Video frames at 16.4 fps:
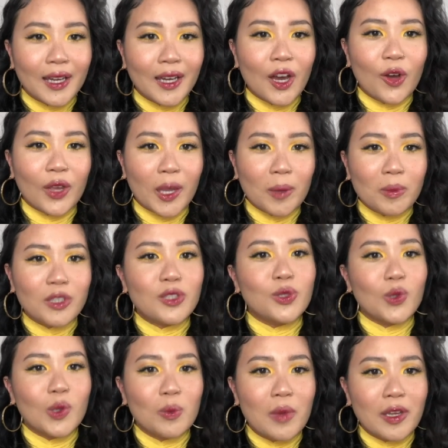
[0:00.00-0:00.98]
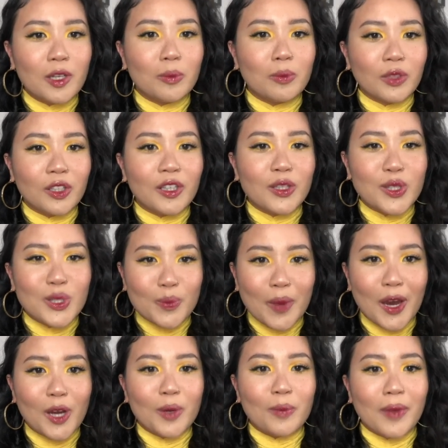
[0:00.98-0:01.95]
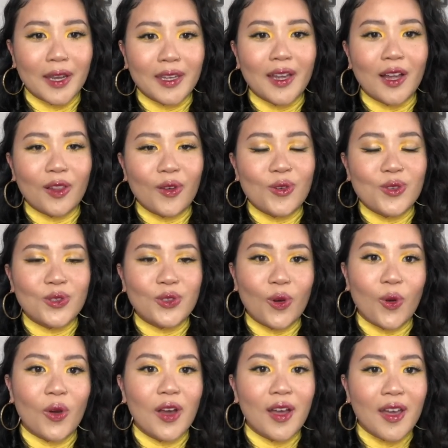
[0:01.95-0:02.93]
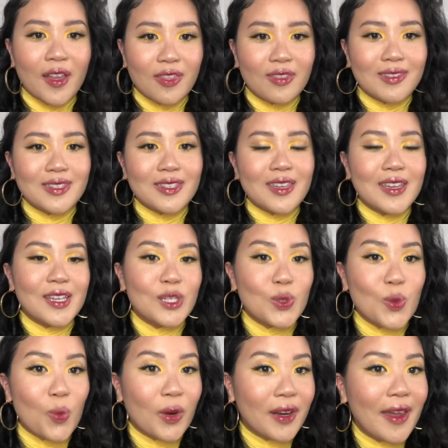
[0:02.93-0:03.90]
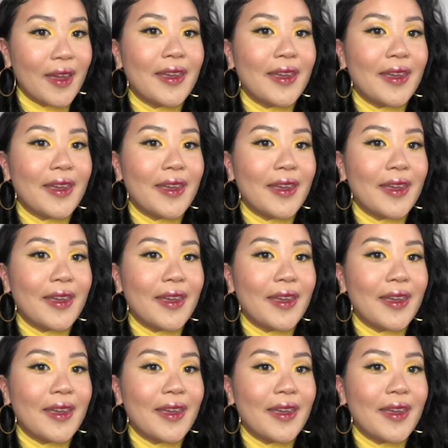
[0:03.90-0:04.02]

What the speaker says: okay, I'm gonna do a makeup look inspired by yellow. So this is what I